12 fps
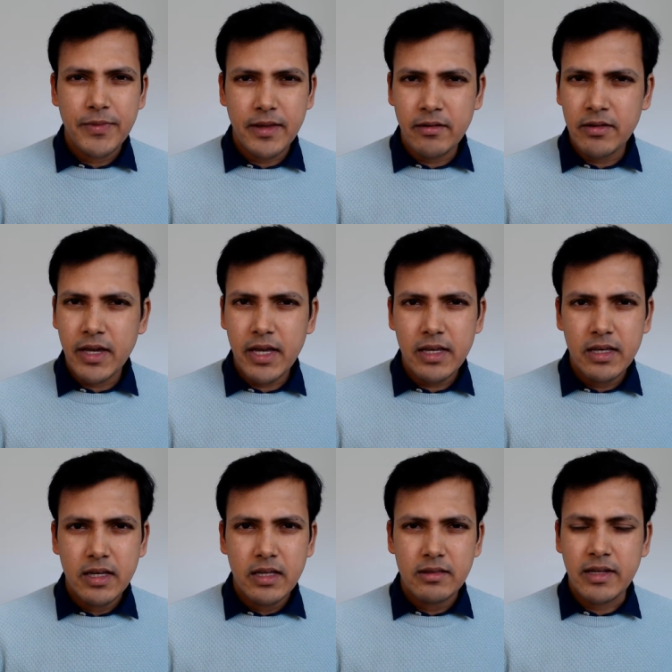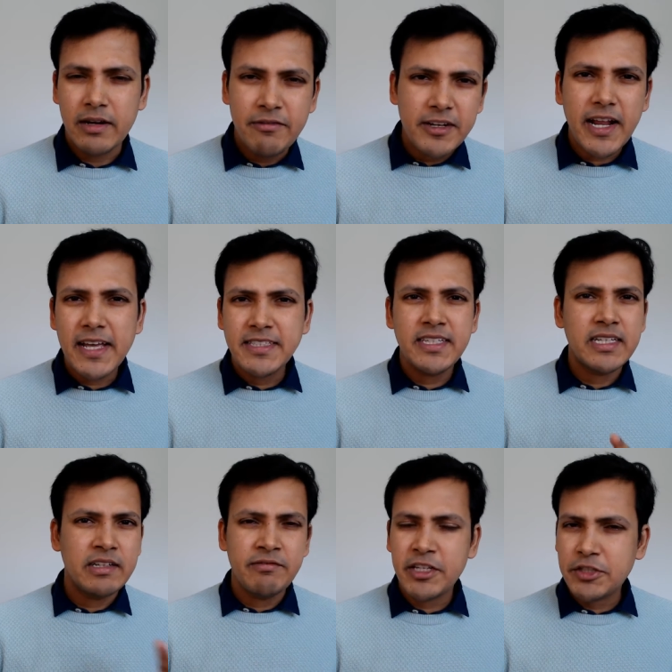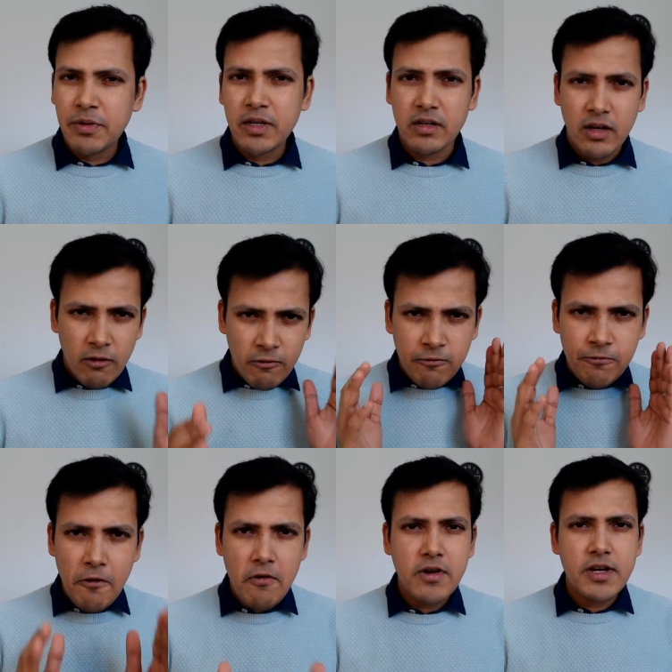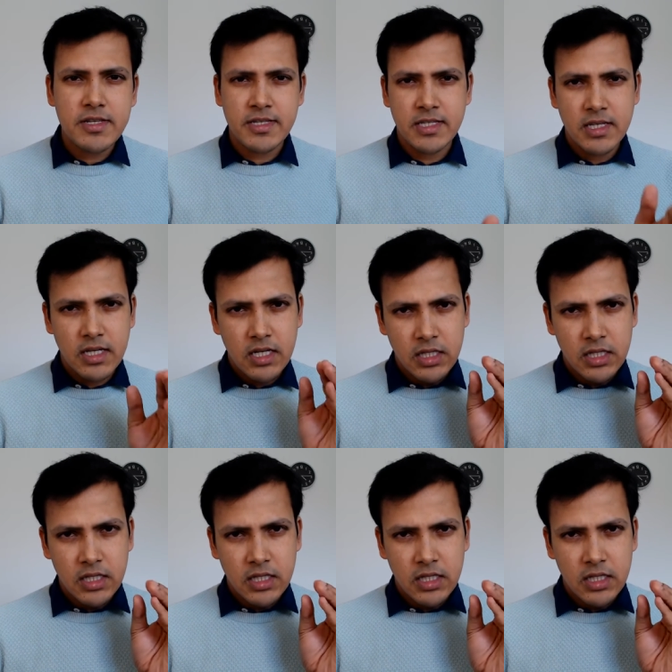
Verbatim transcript: Okay, the advertising and investment, focus